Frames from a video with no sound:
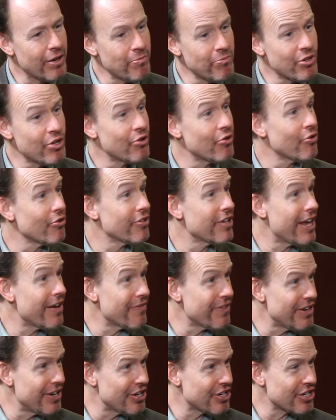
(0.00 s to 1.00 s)
communal
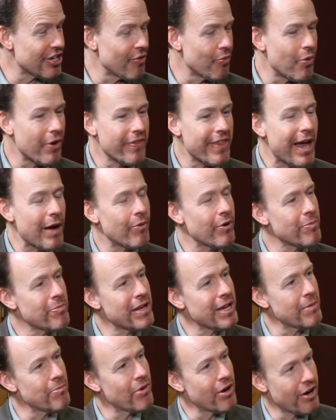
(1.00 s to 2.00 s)
definition of what that
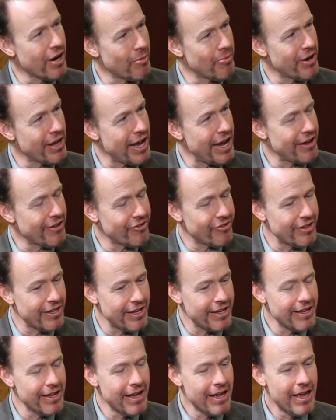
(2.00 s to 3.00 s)
would mean in Montgomery
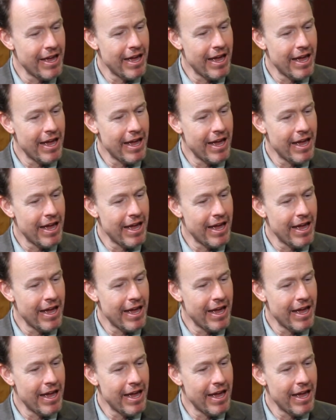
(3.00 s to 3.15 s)
ISD.